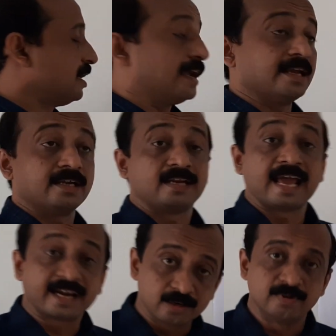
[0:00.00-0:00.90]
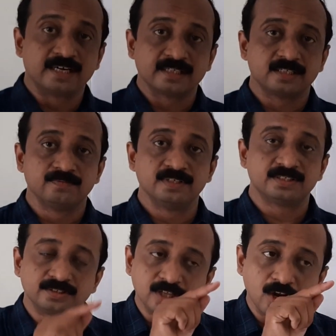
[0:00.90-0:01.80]
A diagonal matrix in
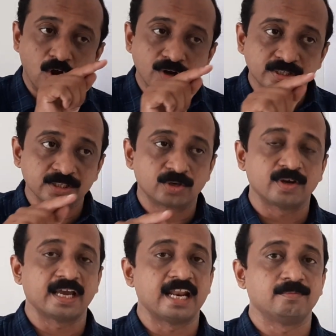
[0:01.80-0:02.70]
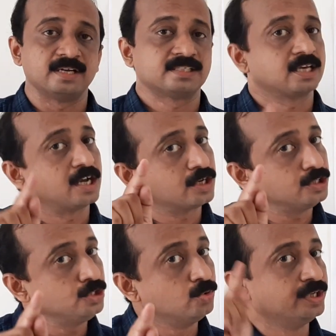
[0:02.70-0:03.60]
which the non-zero elements
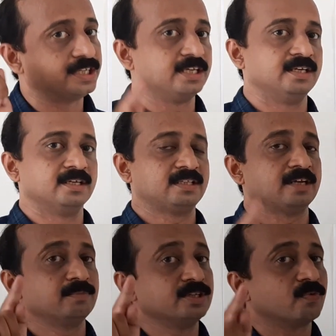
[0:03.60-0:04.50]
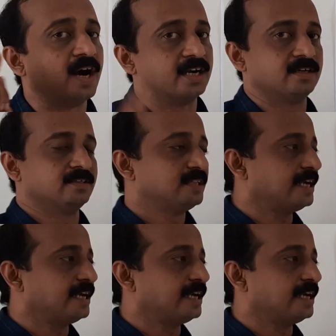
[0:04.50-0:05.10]
are unity. That means 1.